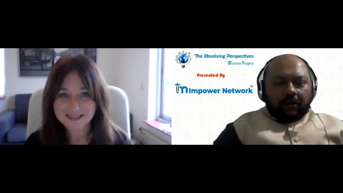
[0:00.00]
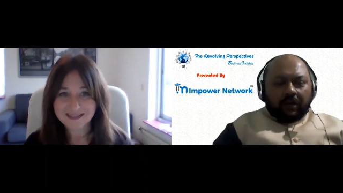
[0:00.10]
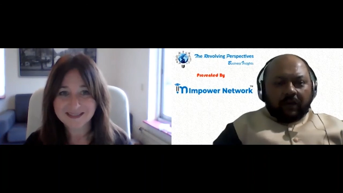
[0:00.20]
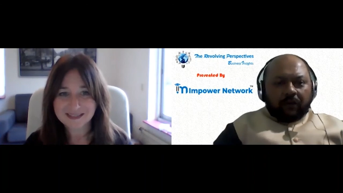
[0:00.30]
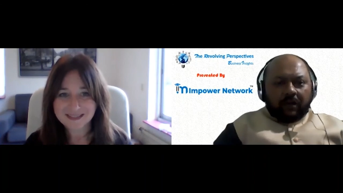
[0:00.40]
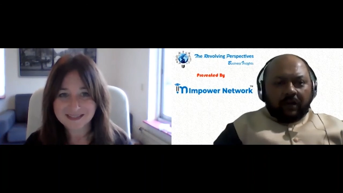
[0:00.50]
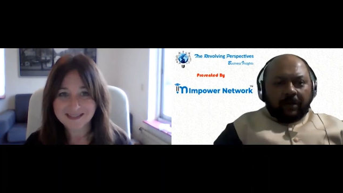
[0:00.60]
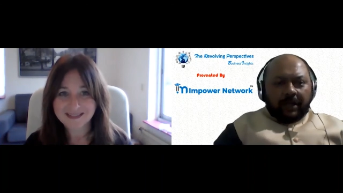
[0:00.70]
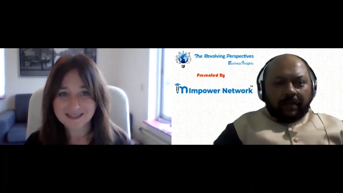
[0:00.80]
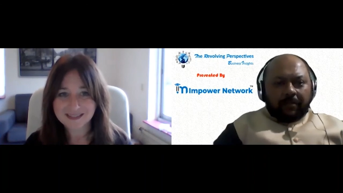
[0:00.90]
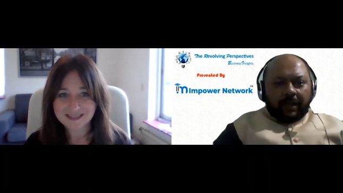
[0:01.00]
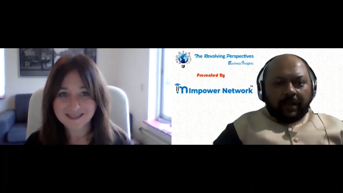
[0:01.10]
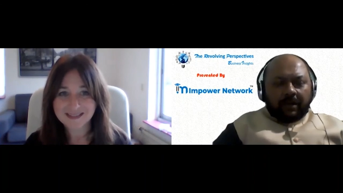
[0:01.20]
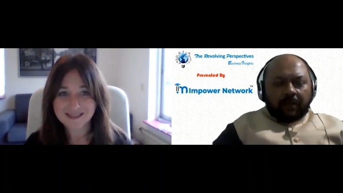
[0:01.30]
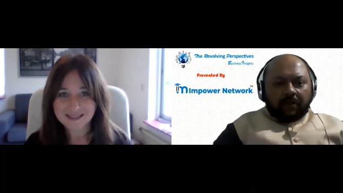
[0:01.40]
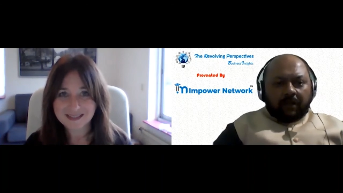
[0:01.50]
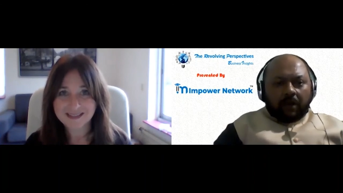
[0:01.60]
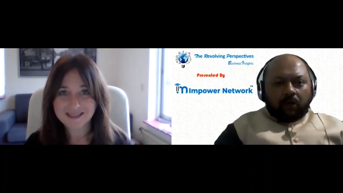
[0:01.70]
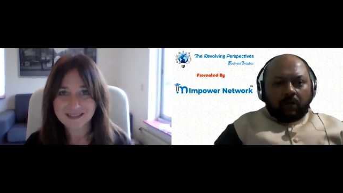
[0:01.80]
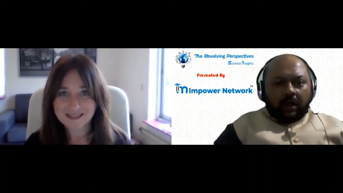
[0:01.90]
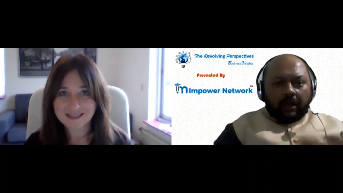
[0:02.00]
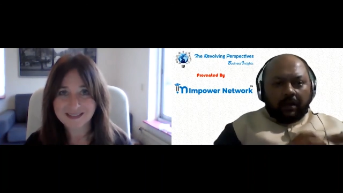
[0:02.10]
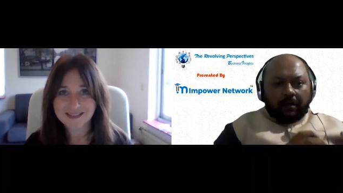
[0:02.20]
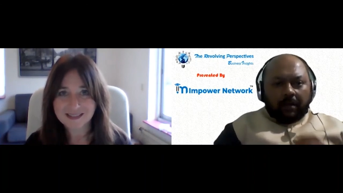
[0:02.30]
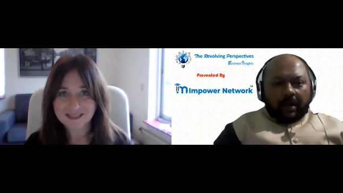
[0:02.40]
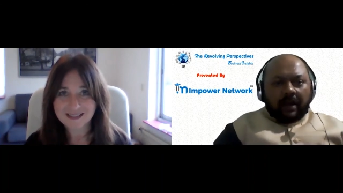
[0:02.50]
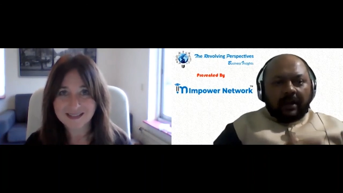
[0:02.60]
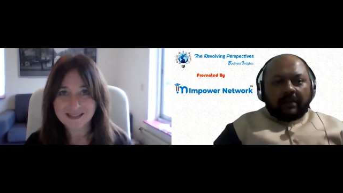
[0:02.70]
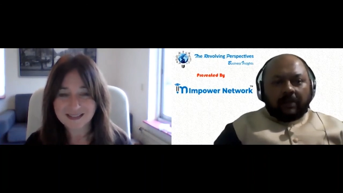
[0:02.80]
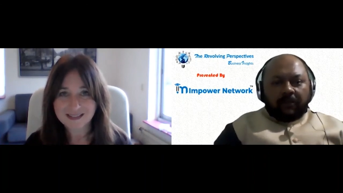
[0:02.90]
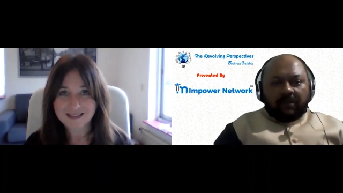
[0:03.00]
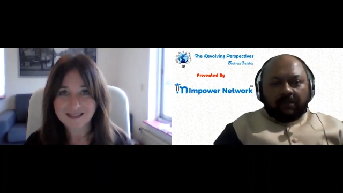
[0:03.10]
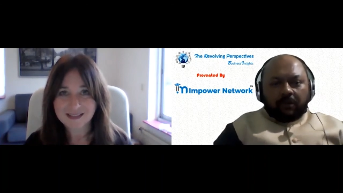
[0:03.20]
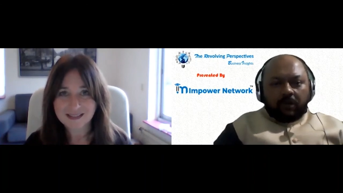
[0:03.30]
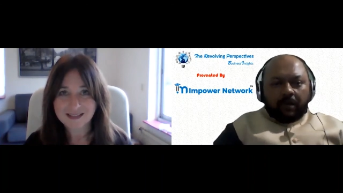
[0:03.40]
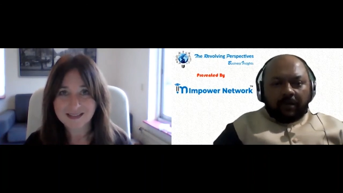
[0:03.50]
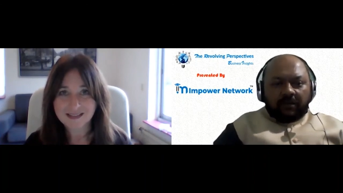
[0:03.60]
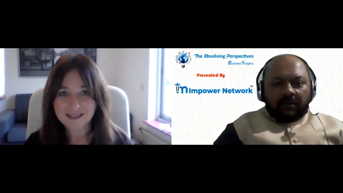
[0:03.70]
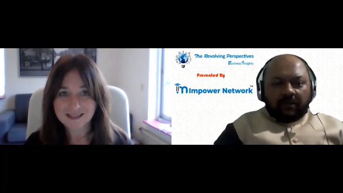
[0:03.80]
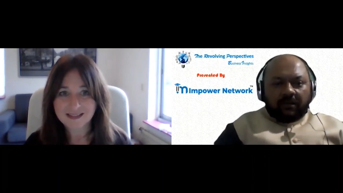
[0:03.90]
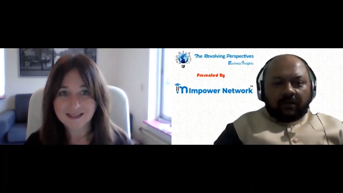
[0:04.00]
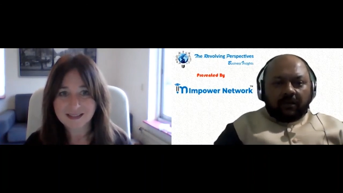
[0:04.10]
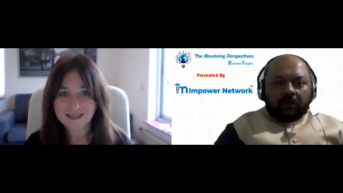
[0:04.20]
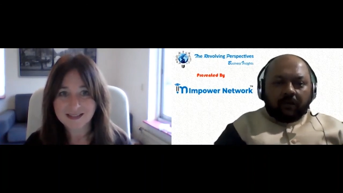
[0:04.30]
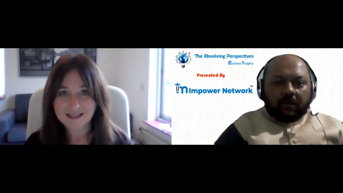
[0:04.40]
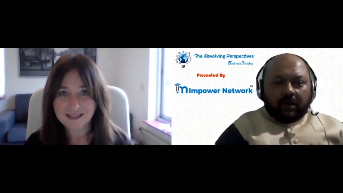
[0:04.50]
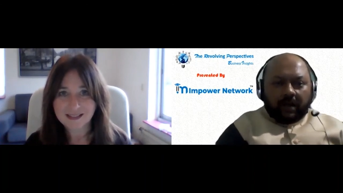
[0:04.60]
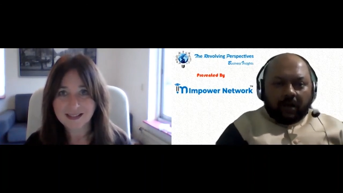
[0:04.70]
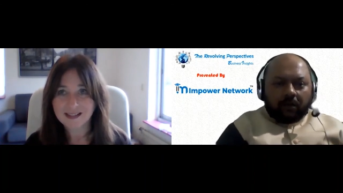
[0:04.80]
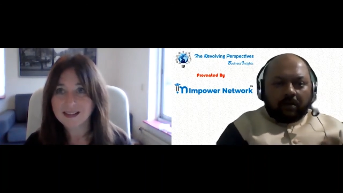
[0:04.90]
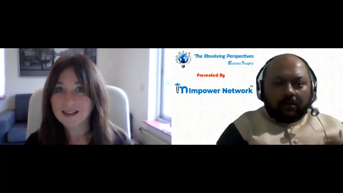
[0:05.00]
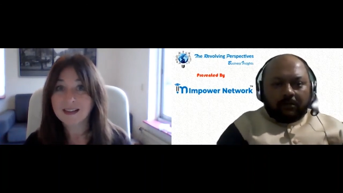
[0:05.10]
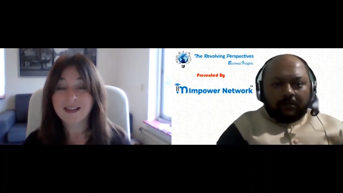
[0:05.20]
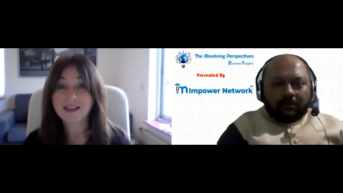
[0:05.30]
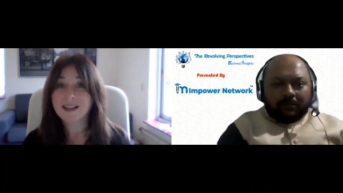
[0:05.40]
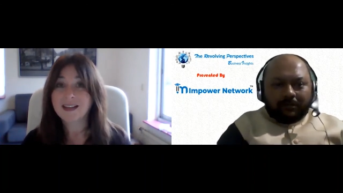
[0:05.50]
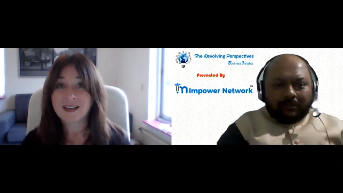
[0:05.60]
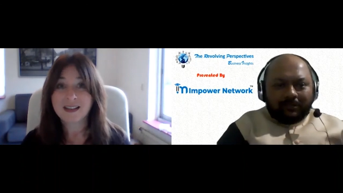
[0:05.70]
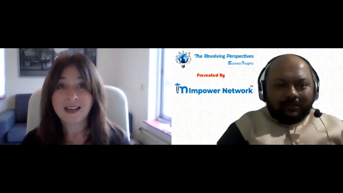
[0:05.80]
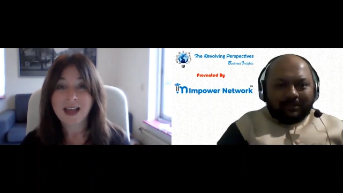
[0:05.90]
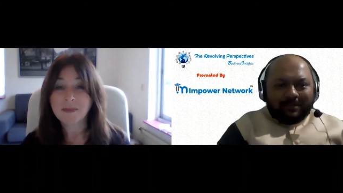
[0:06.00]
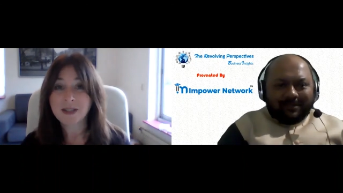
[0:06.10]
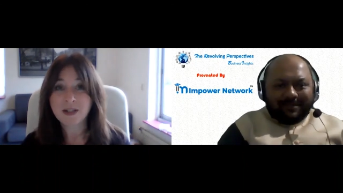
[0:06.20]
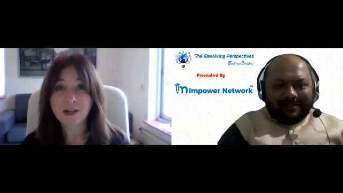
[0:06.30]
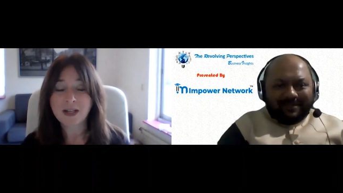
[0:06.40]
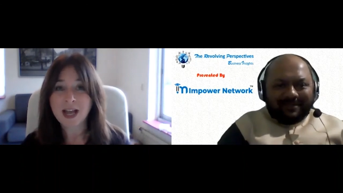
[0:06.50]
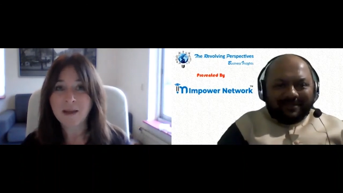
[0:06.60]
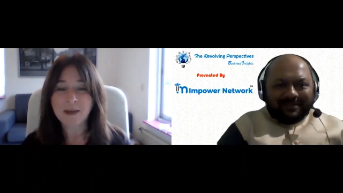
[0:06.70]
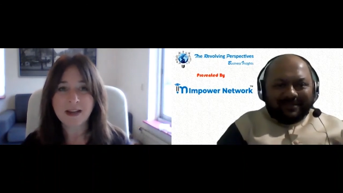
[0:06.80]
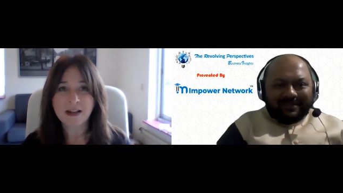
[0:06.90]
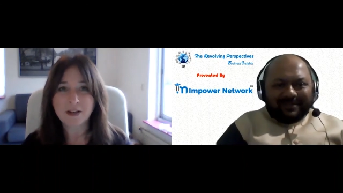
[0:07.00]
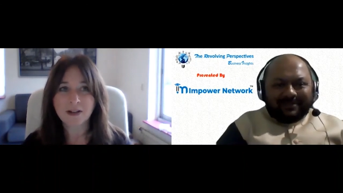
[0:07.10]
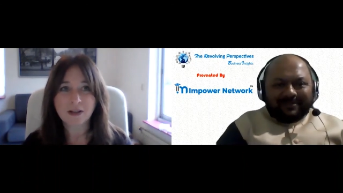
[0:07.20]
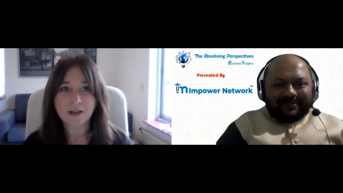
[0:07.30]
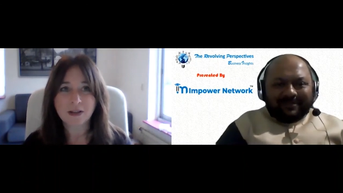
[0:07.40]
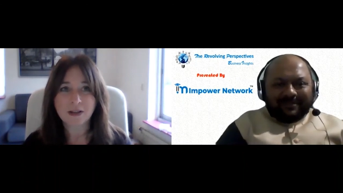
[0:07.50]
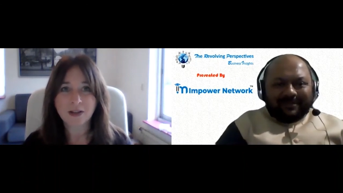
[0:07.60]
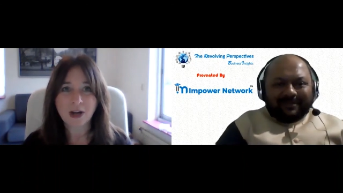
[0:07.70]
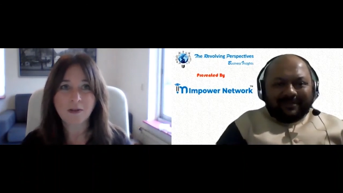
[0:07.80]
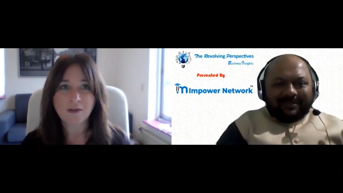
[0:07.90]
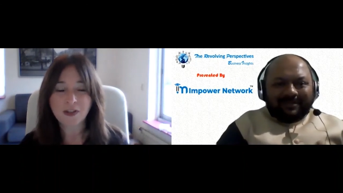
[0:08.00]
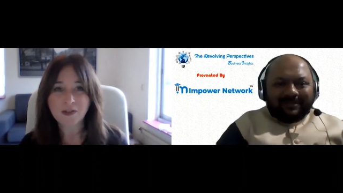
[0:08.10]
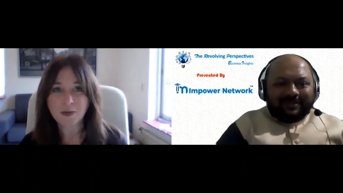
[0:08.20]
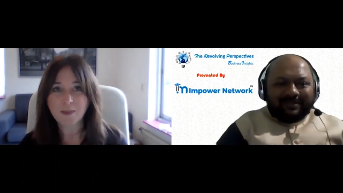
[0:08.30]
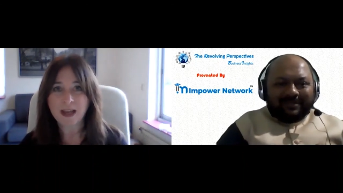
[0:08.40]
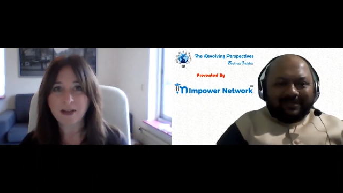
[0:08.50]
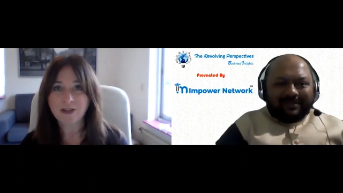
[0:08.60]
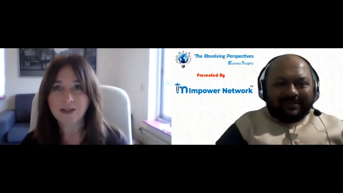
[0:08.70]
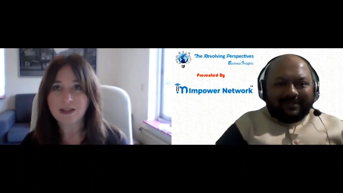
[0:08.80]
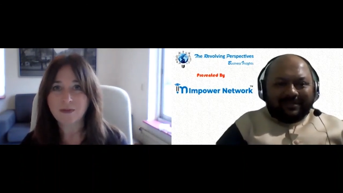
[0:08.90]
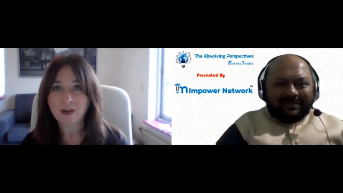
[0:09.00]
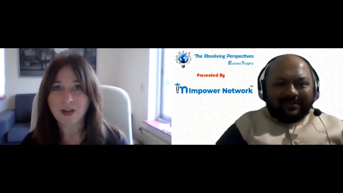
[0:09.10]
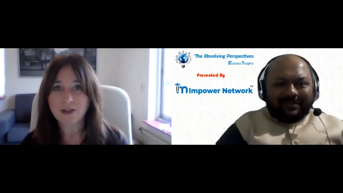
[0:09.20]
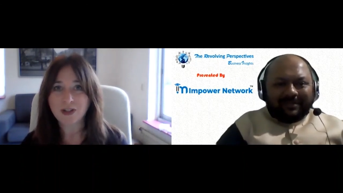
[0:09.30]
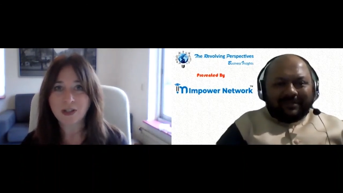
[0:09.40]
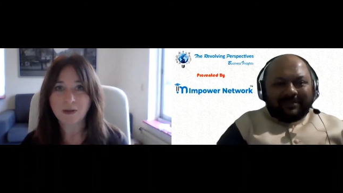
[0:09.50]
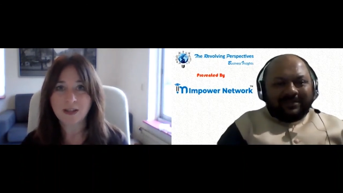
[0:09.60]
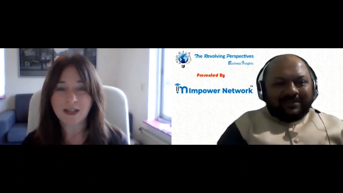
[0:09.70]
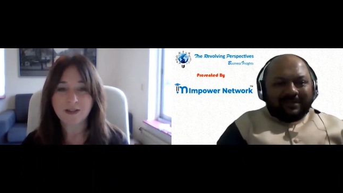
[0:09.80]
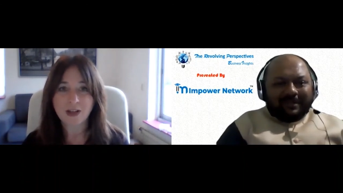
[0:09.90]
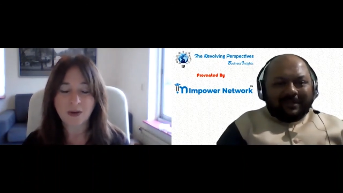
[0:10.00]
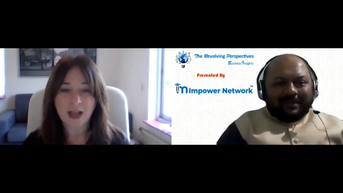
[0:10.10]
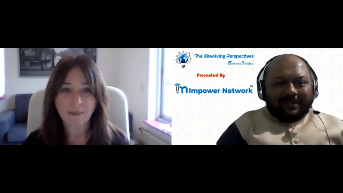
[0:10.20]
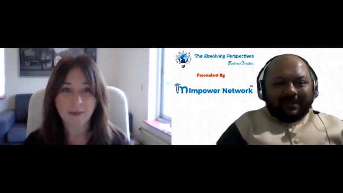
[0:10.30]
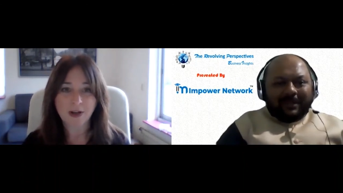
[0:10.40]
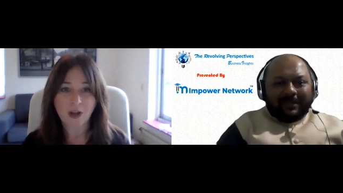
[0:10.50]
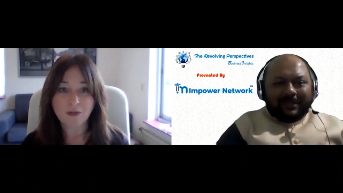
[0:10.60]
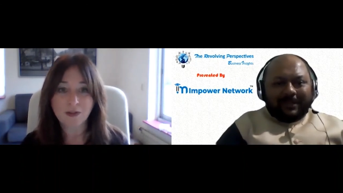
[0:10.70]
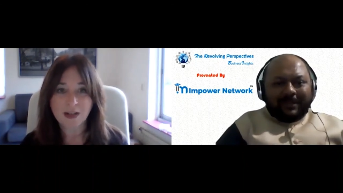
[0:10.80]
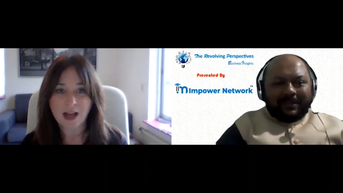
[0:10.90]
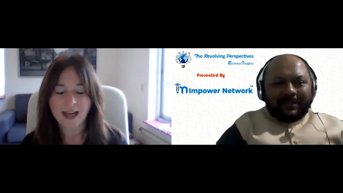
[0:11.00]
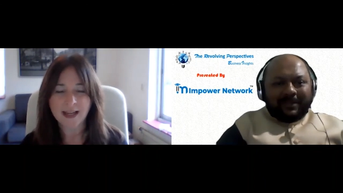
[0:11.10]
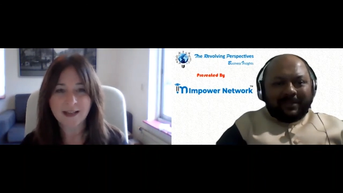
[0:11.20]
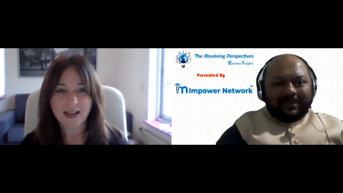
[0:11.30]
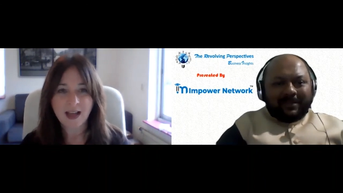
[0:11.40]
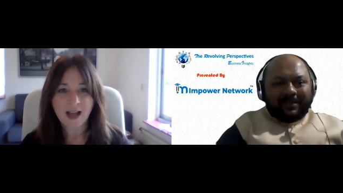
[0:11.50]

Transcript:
Speaker 1: to give to everybody in terms of how do they uh, conduct themselves into their businesses, into the world around?
Speaker 2: Absolutely. I mean, look, you know, first of all, patience is a virtue. Things don't happen overnight.